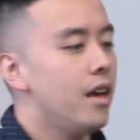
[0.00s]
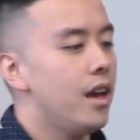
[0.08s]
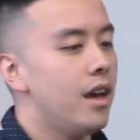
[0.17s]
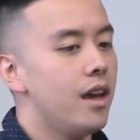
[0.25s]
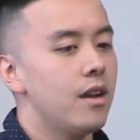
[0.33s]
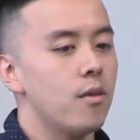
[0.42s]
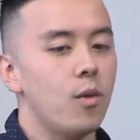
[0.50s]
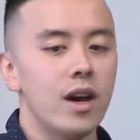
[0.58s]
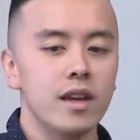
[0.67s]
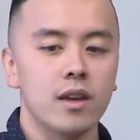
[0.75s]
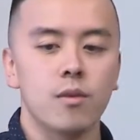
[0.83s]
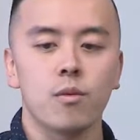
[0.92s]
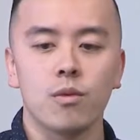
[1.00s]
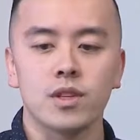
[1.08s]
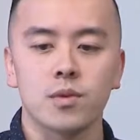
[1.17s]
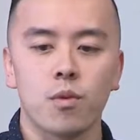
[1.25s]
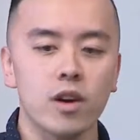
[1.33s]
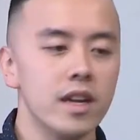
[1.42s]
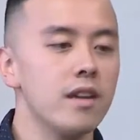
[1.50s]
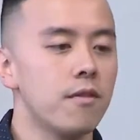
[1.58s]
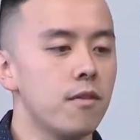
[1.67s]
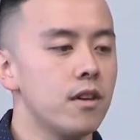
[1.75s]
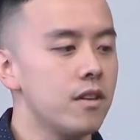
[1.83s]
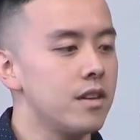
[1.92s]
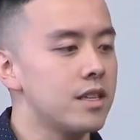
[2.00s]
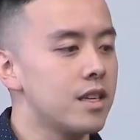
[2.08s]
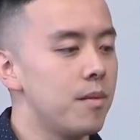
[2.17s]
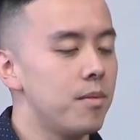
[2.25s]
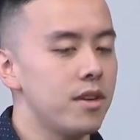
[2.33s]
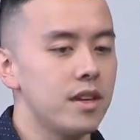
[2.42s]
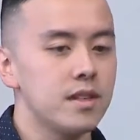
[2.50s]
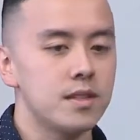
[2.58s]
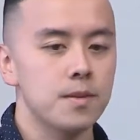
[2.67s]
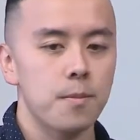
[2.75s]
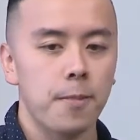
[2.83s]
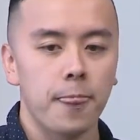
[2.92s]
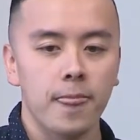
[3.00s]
And while he was working under these companies,